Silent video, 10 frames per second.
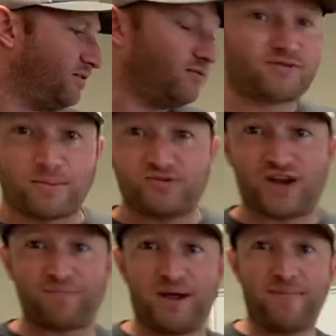Double
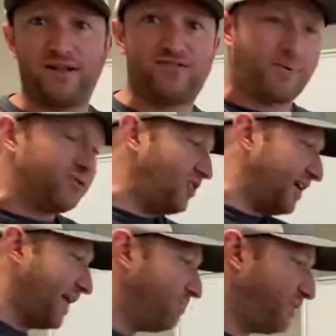check
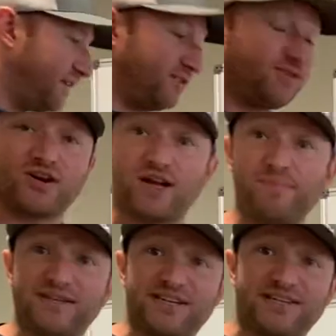that, but you're gonna
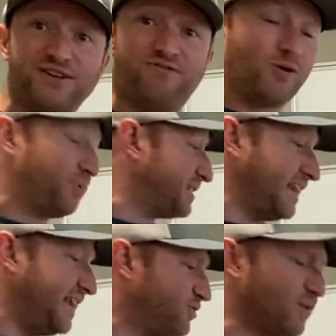be
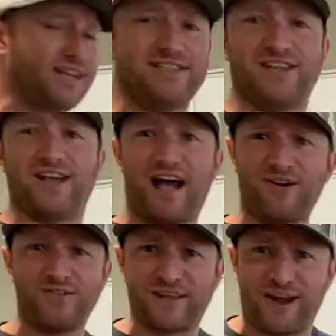64%. It's really easy. I
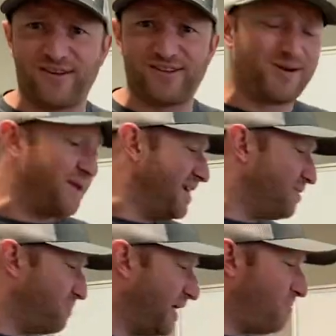don't have a calculator,
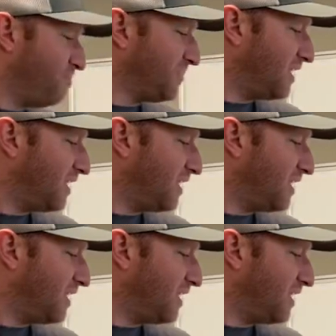but